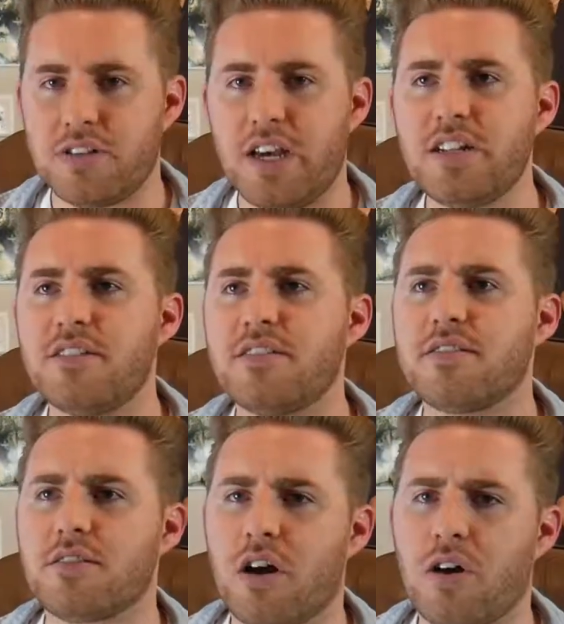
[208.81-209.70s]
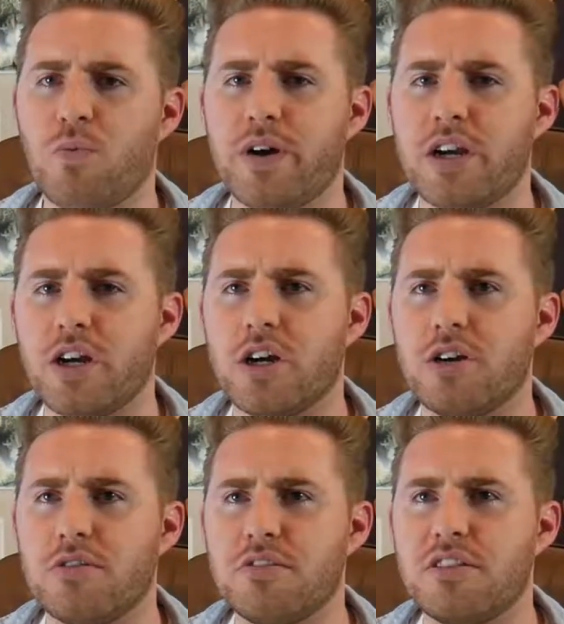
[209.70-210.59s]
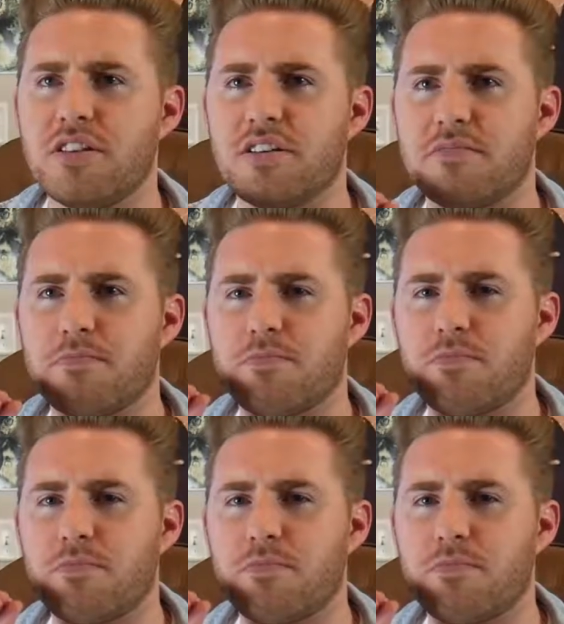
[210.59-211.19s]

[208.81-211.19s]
that is a song where the